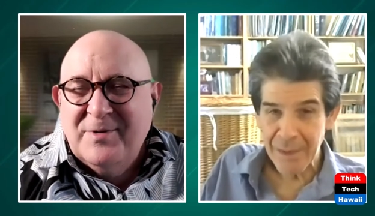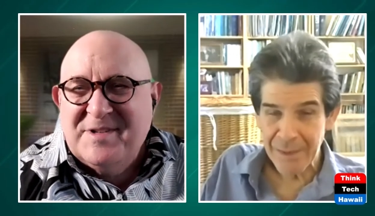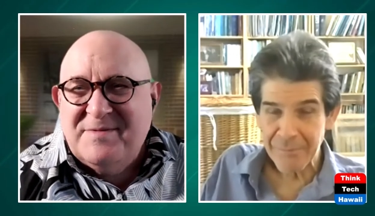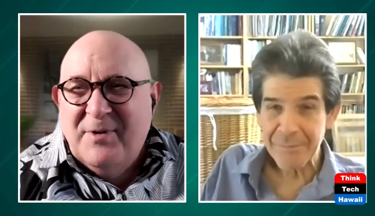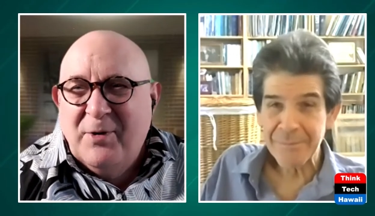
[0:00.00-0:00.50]

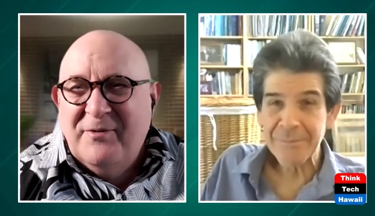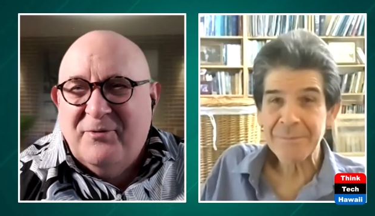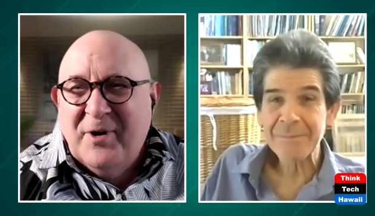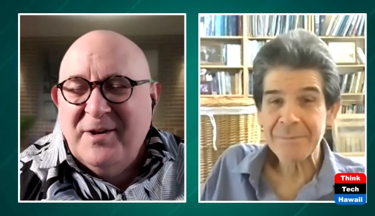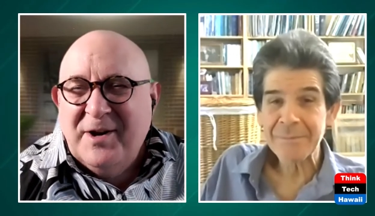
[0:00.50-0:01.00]
Speaker 1: was very
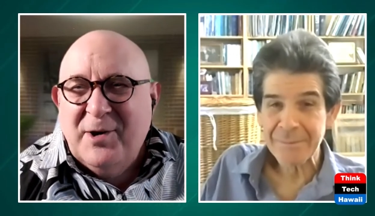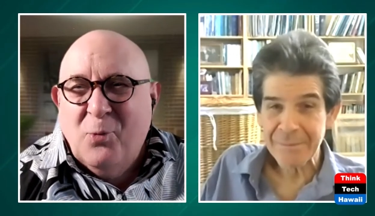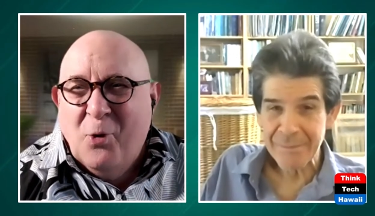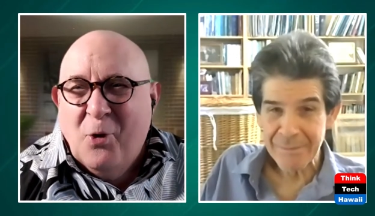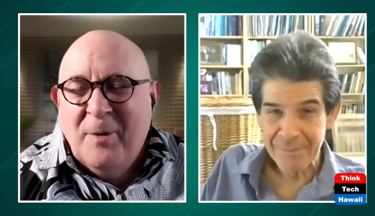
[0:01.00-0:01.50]
friendly and
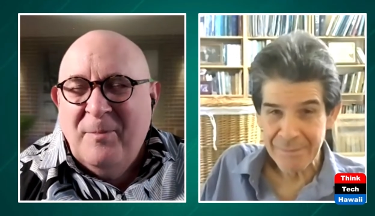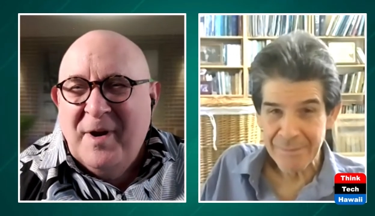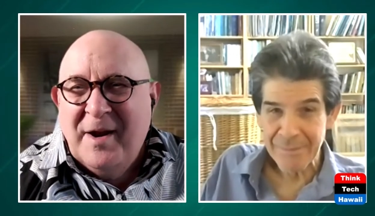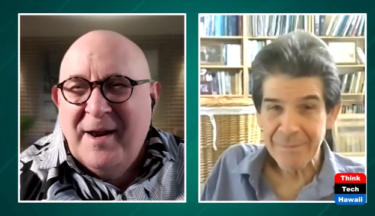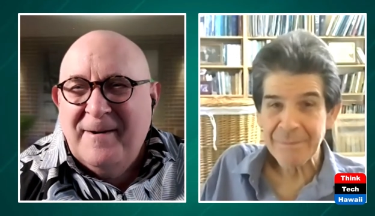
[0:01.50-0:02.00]
warm.
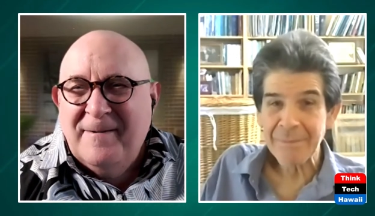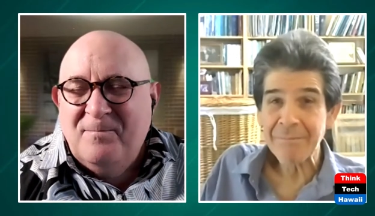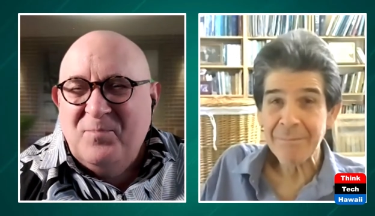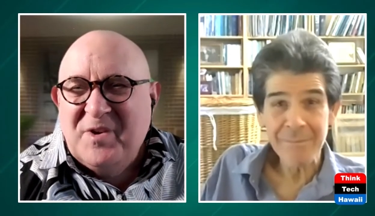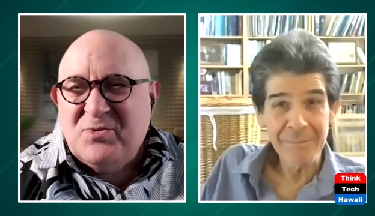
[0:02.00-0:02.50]
And
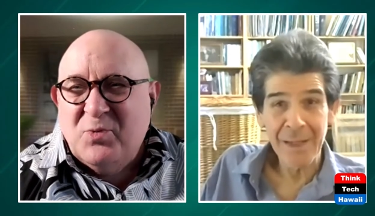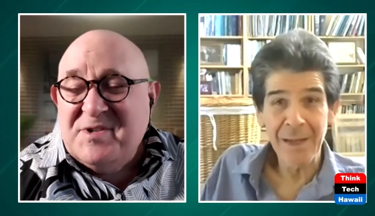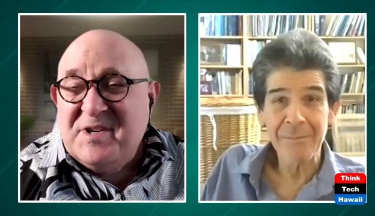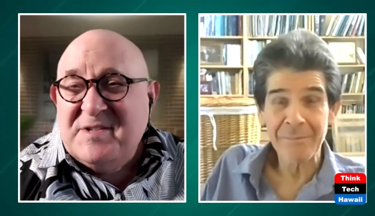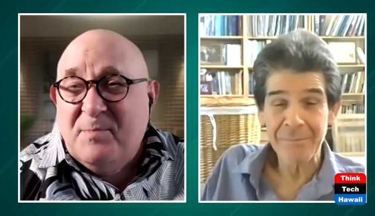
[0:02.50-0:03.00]
this was
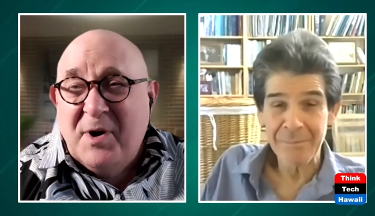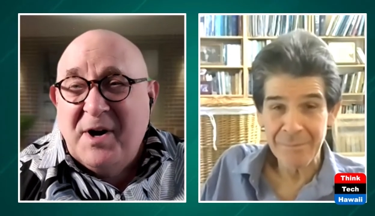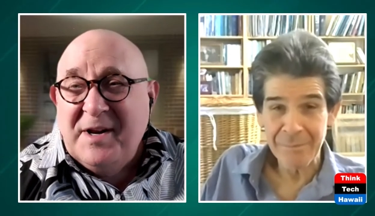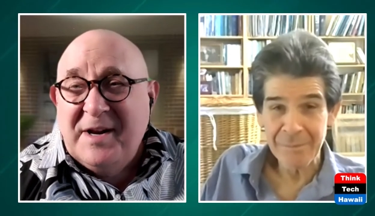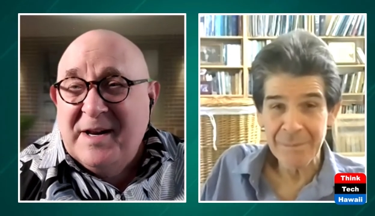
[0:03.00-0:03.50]
his
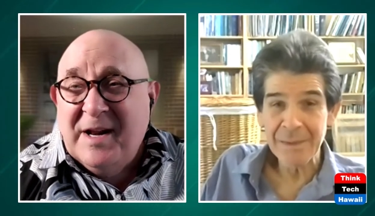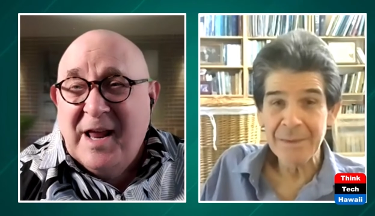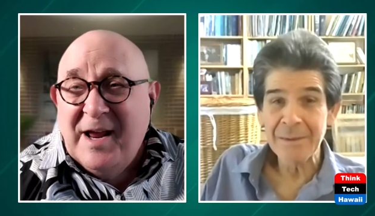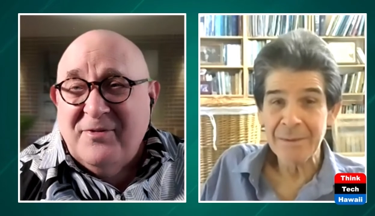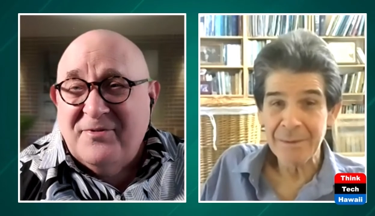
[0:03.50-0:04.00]
buddy in
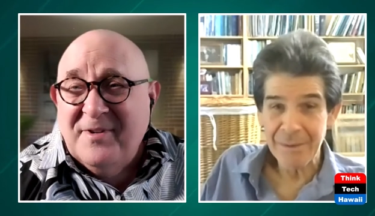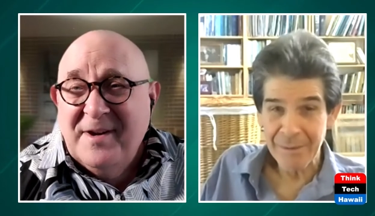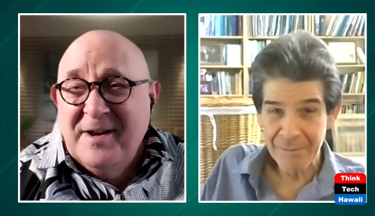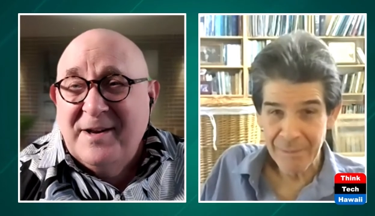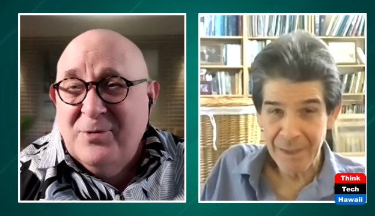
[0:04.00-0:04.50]
life
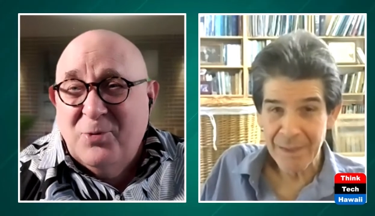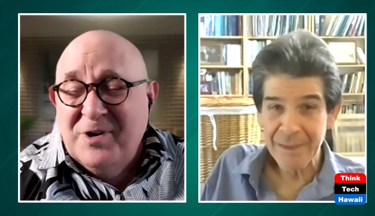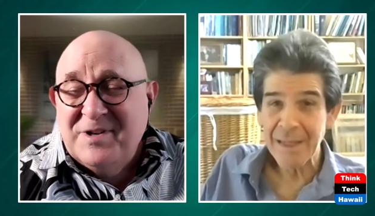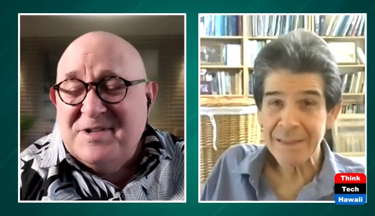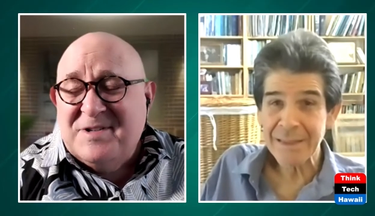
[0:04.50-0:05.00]
in the
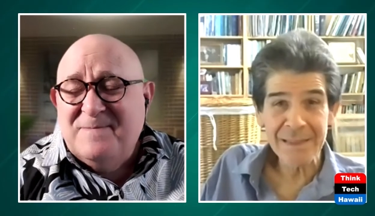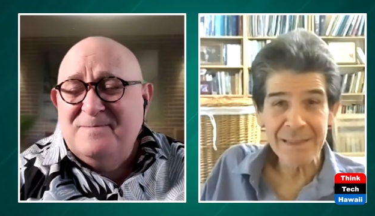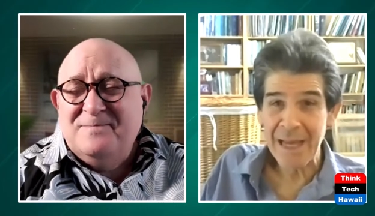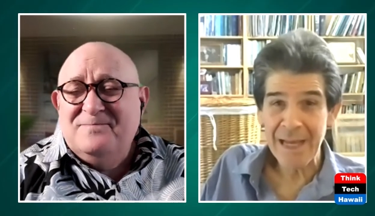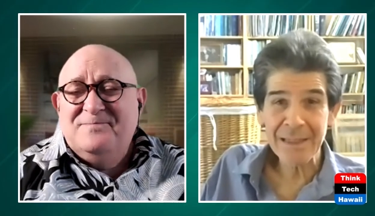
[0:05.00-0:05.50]
woods.
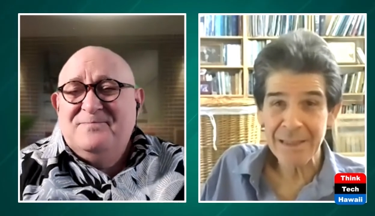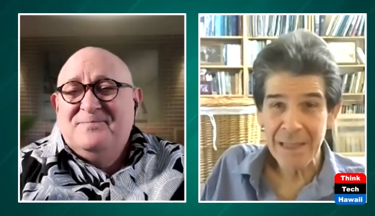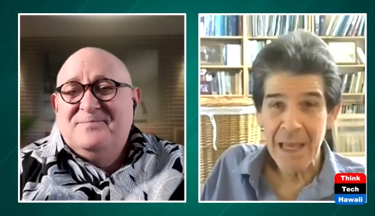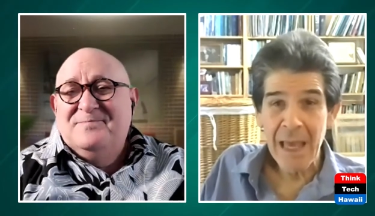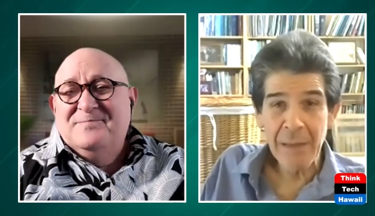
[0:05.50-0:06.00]
Exactly.
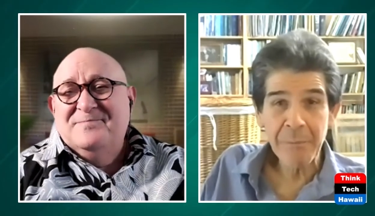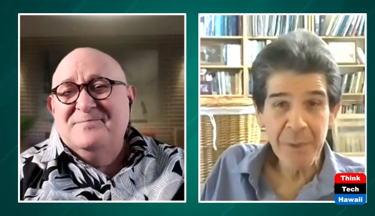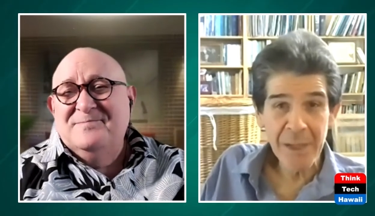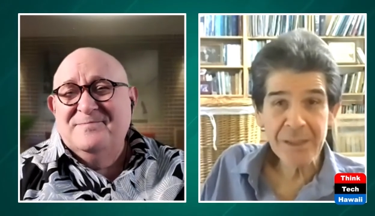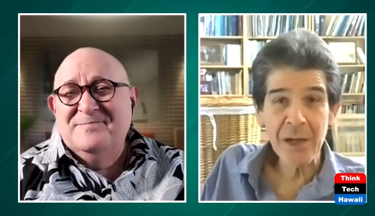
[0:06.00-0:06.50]
Speaker 2: And
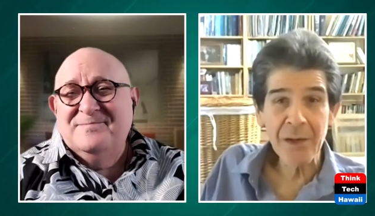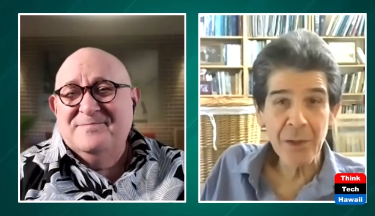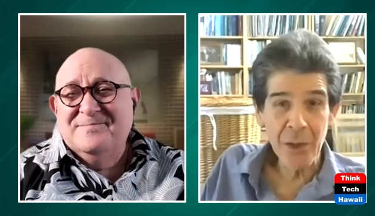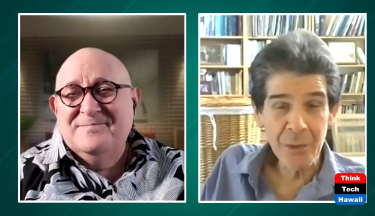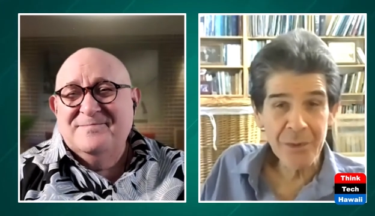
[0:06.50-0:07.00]
pigs are
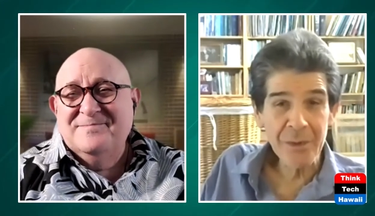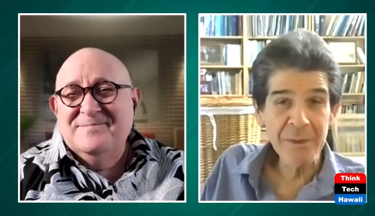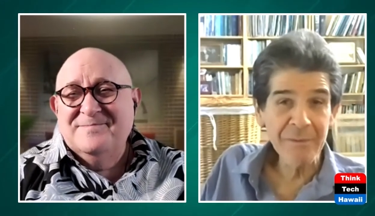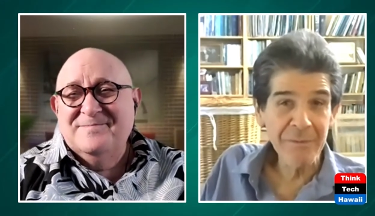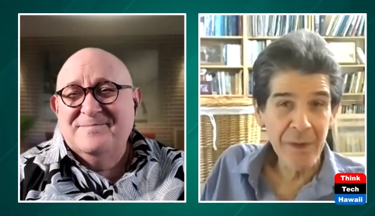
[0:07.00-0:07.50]
known to be
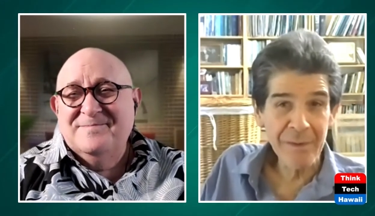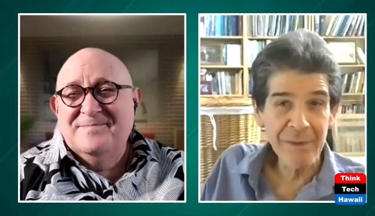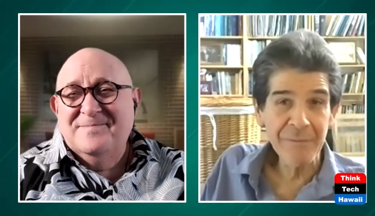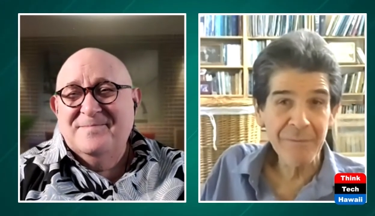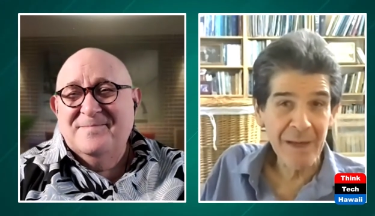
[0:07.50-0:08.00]
very
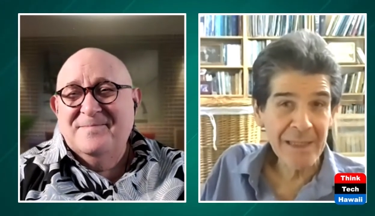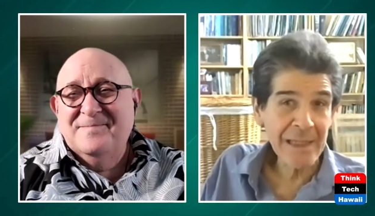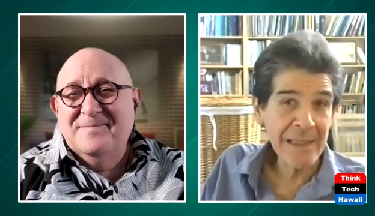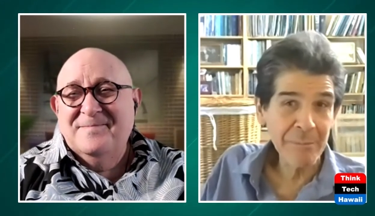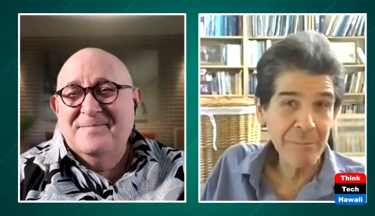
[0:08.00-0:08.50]
friendly,
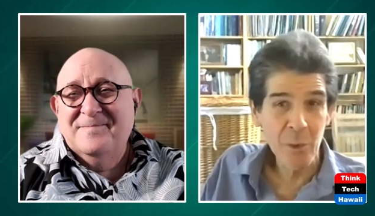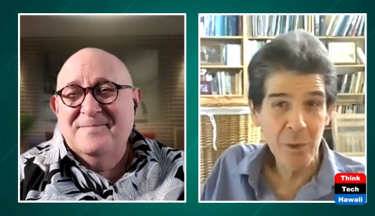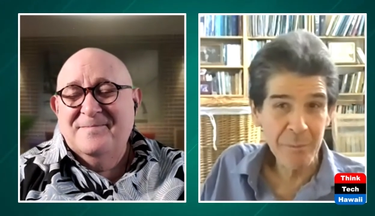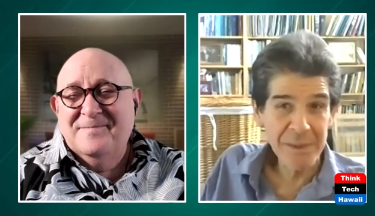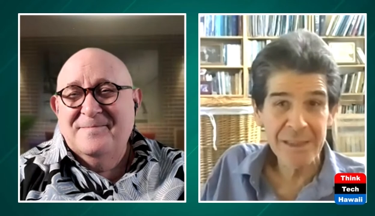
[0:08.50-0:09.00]
like
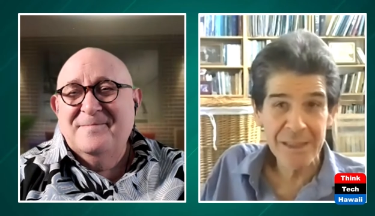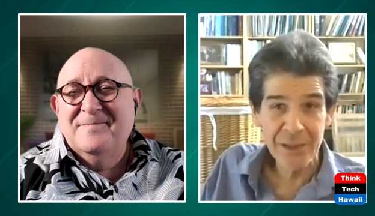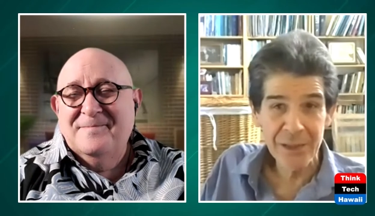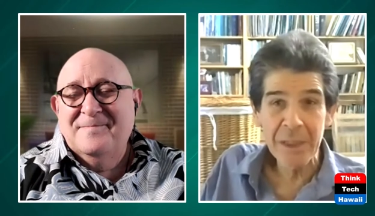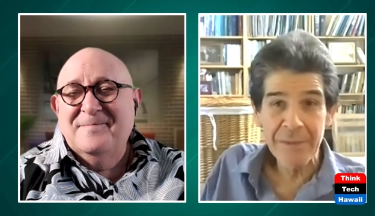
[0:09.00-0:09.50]
porpoises. You
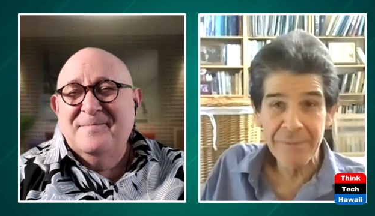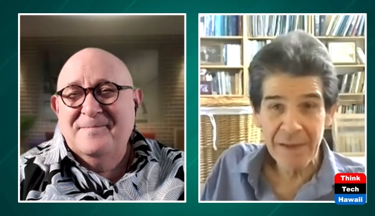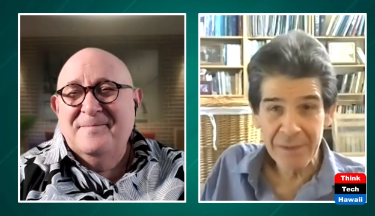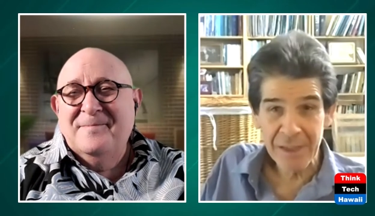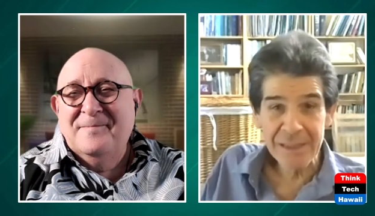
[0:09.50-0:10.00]
know,
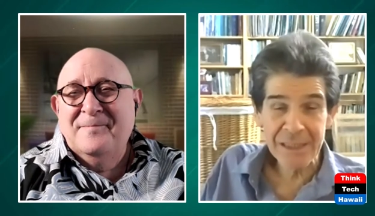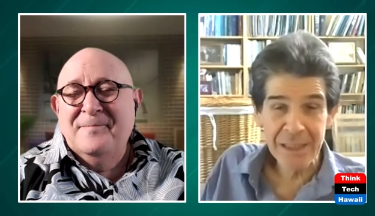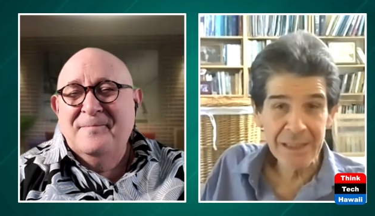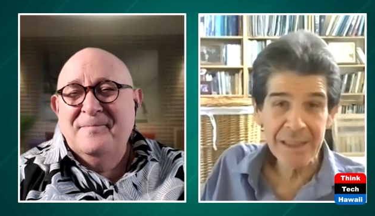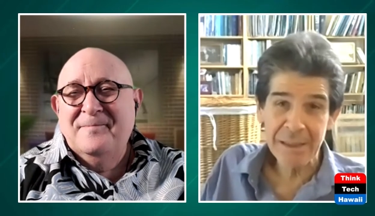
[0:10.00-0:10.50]
they've done
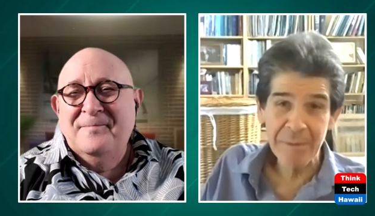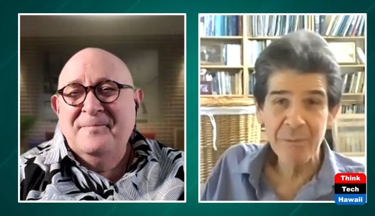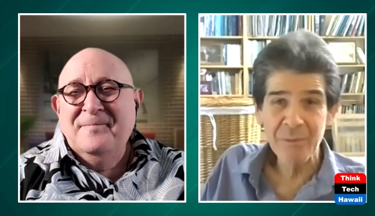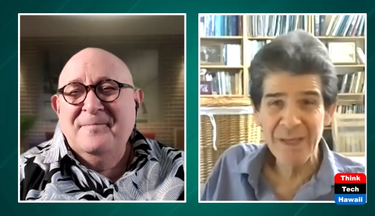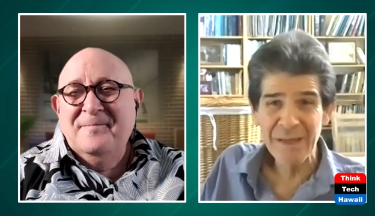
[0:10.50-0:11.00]
studies. I
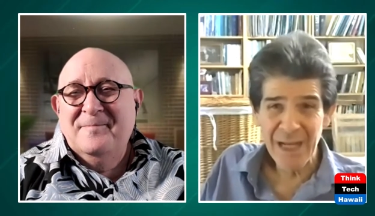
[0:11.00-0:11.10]
mean,